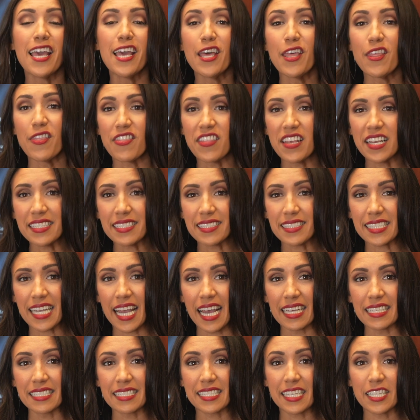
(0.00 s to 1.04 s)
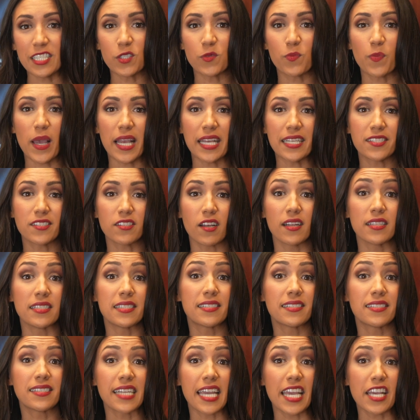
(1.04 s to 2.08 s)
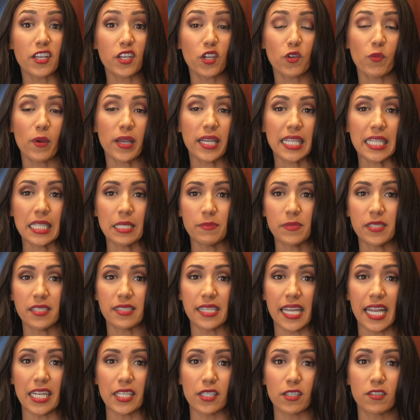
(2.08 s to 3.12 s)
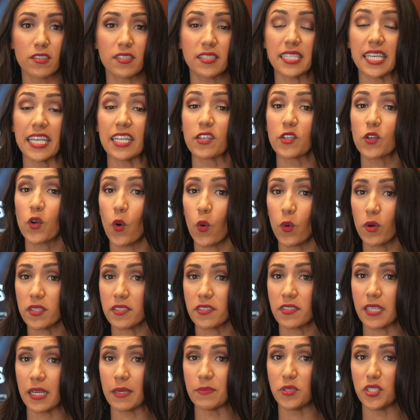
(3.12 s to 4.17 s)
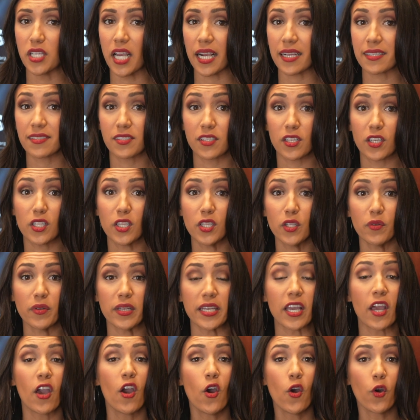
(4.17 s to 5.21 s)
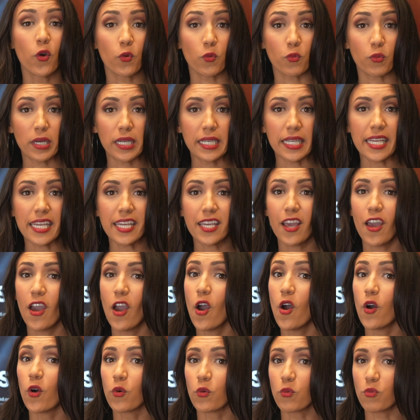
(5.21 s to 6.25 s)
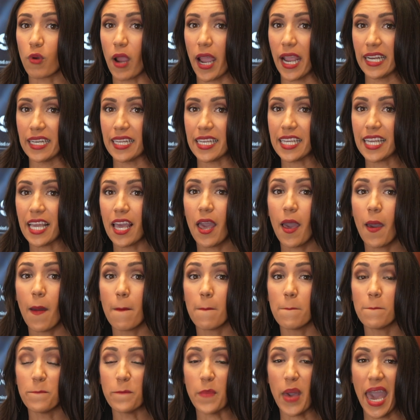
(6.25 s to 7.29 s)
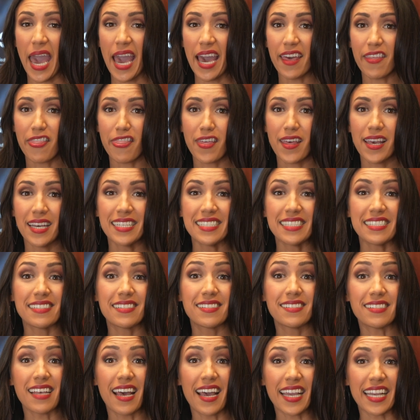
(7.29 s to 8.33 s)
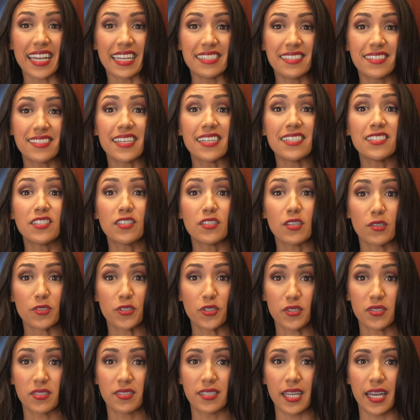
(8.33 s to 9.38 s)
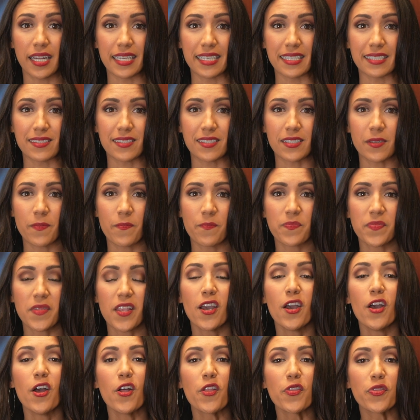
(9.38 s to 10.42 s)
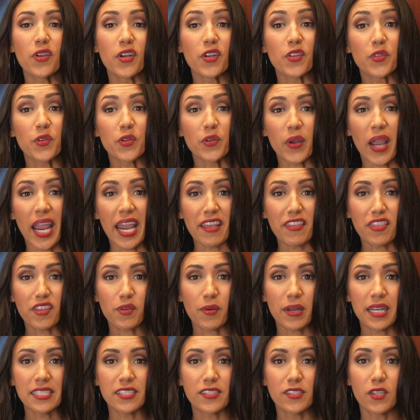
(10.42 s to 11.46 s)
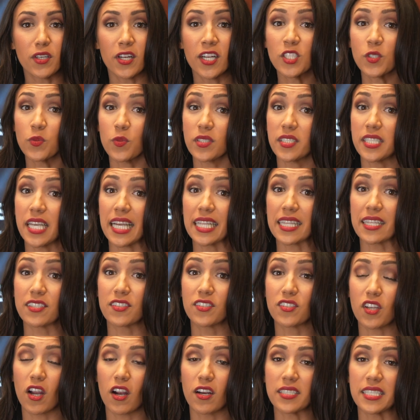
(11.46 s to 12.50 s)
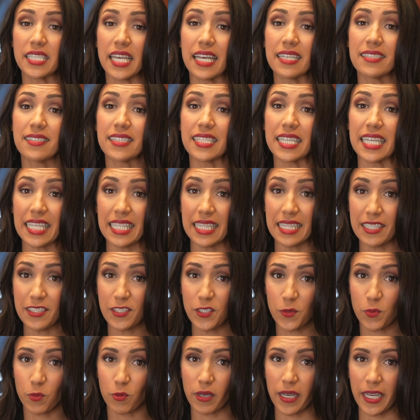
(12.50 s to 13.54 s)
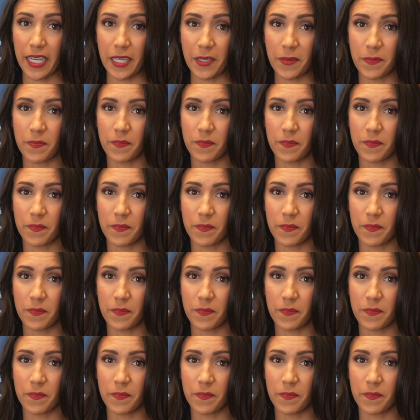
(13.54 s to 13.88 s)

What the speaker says: This test is based on state curriculum standards in core subjects including reading, writing, math, science, and social studies. 3rd through 8th grade students will take the STAAR test in the spring.